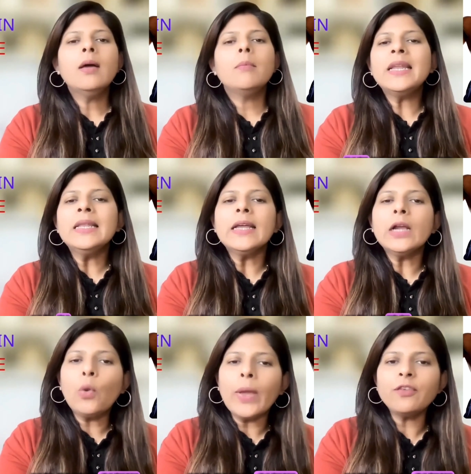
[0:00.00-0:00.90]
But in the
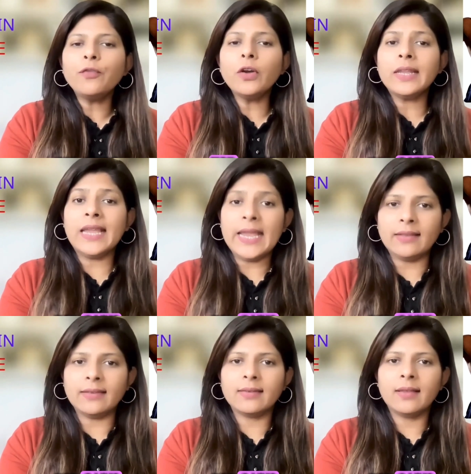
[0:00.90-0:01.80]
quest for
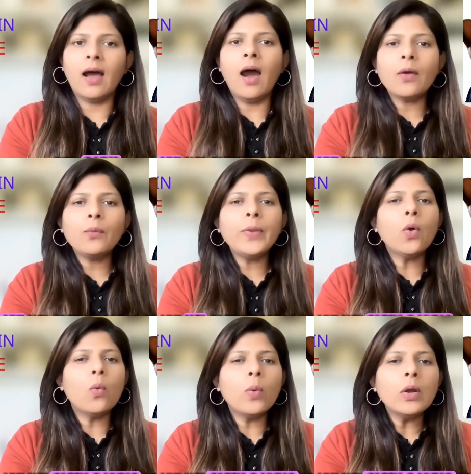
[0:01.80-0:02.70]
gains, are we
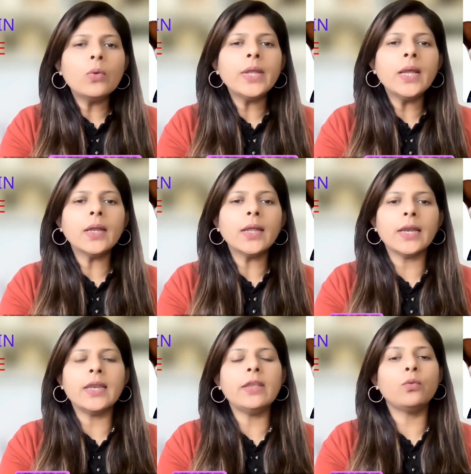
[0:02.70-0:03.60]
overloading our
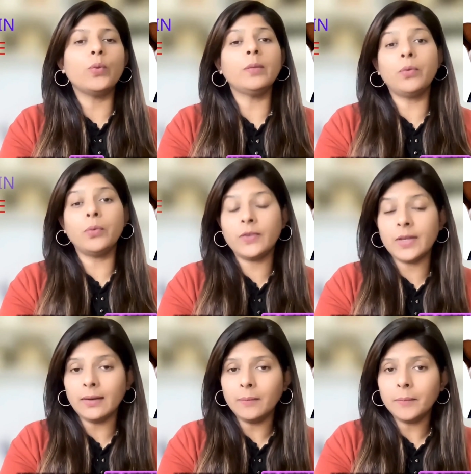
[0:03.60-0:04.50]
kidneys with
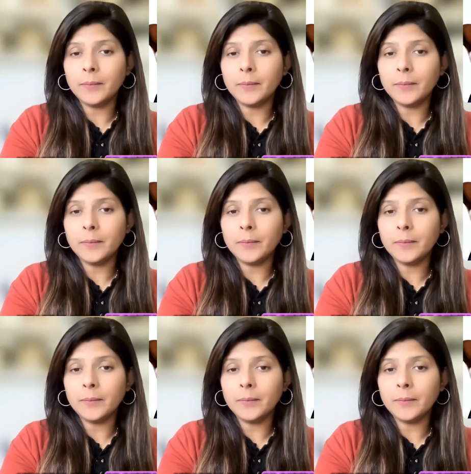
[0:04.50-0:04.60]
protein?